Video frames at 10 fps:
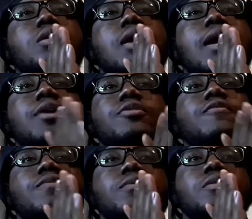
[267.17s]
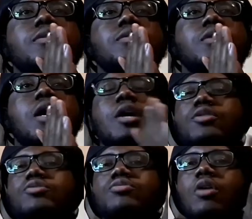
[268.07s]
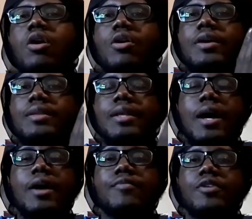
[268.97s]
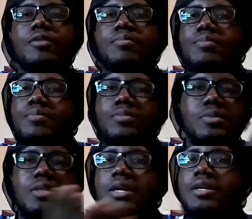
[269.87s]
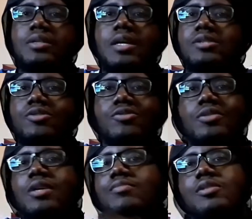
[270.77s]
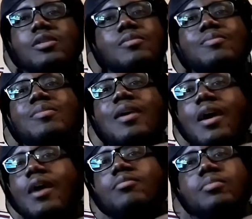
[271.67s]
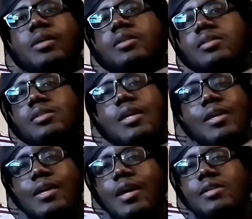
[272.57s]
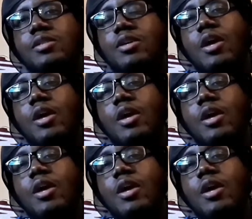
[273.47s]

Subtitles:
how you are in life. And yeah, that's the only thing I'm going to say. Have a blessed day, guys.